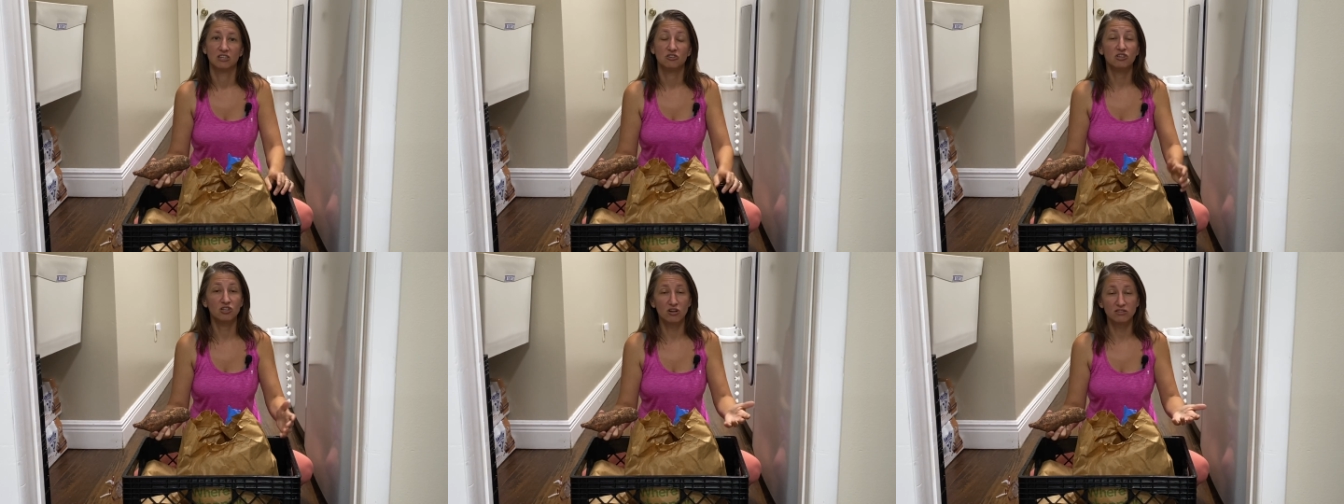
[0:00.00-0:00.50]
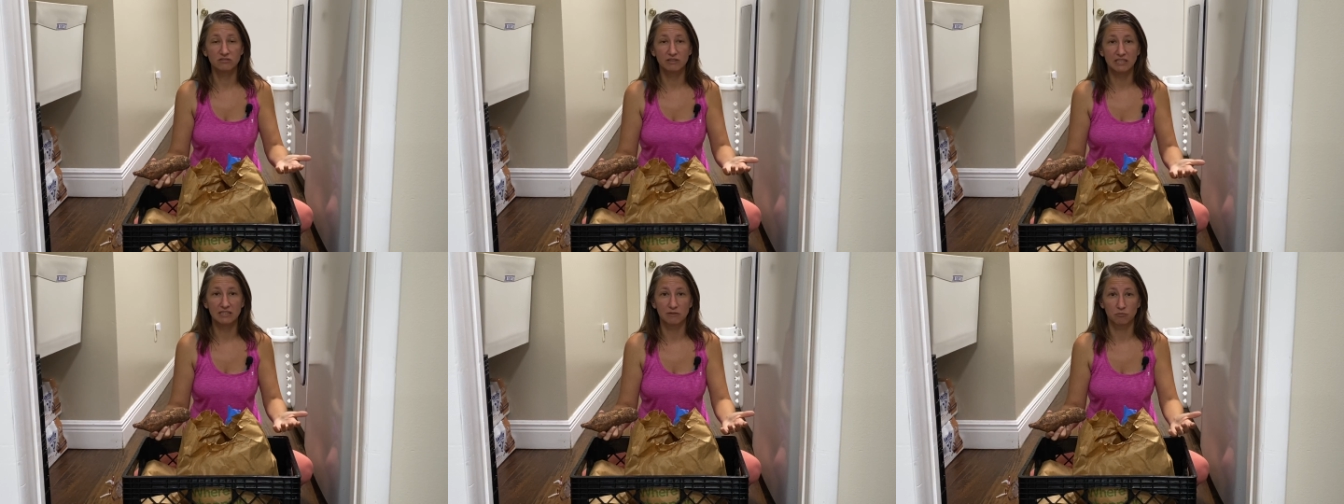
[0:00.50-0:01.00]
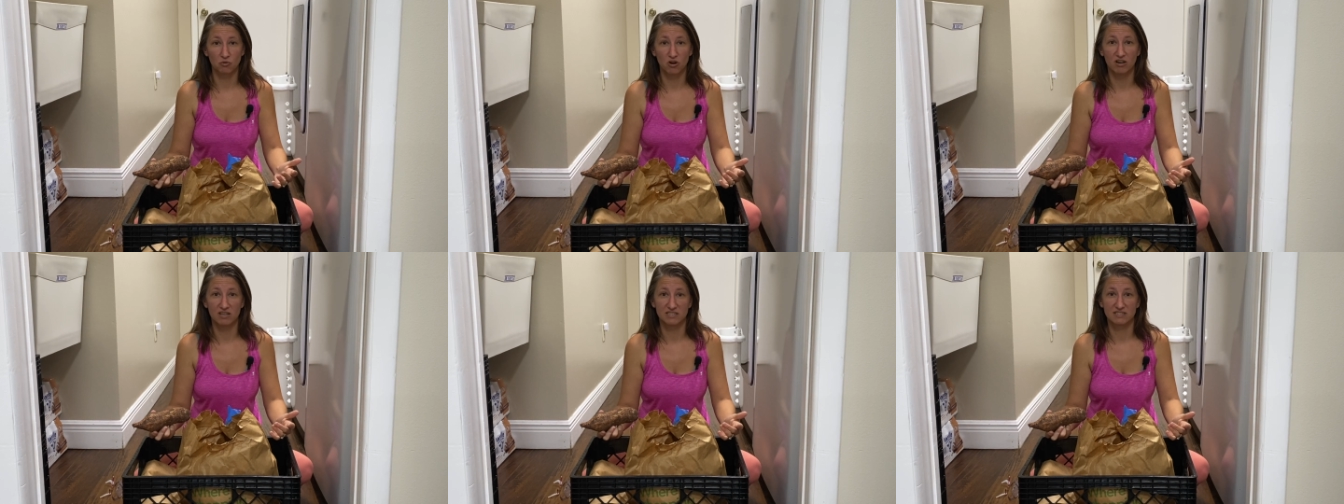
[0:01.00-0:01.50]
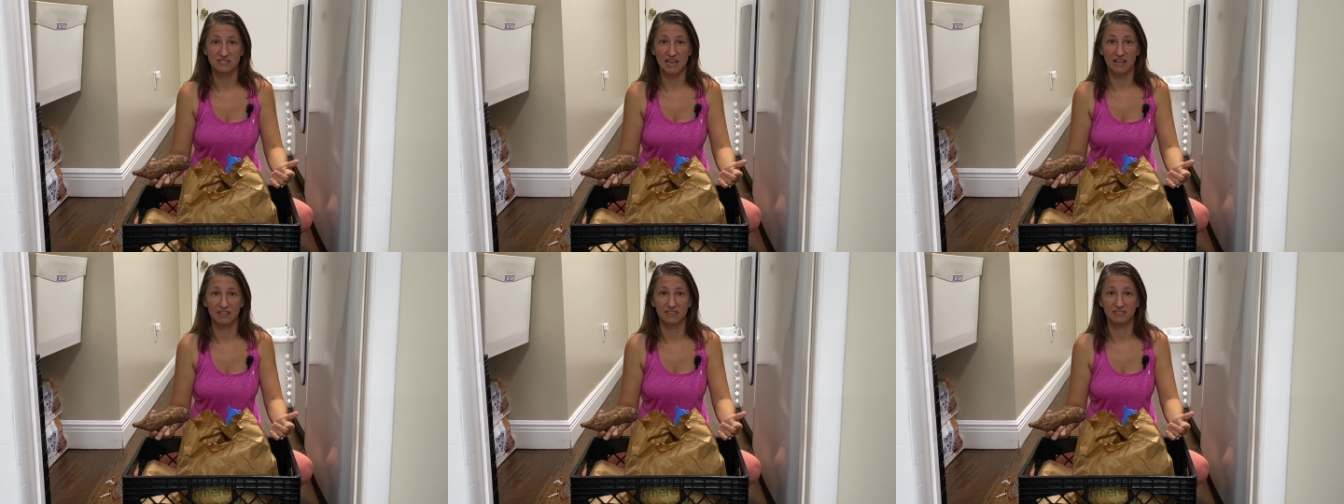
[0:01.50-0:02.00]
You can also eat them raw in
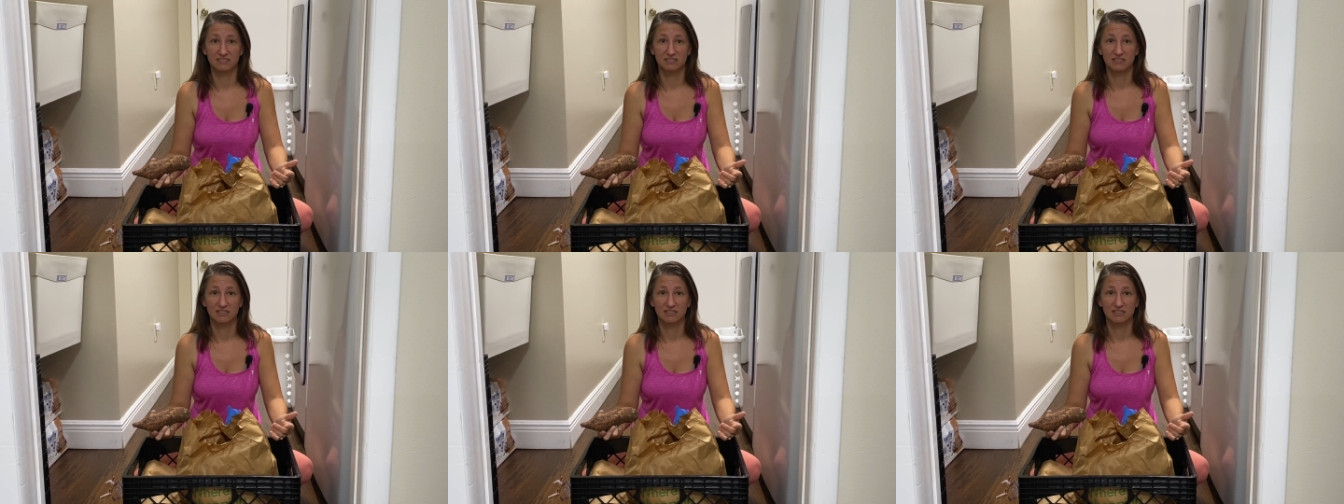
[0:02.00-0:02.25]
salads.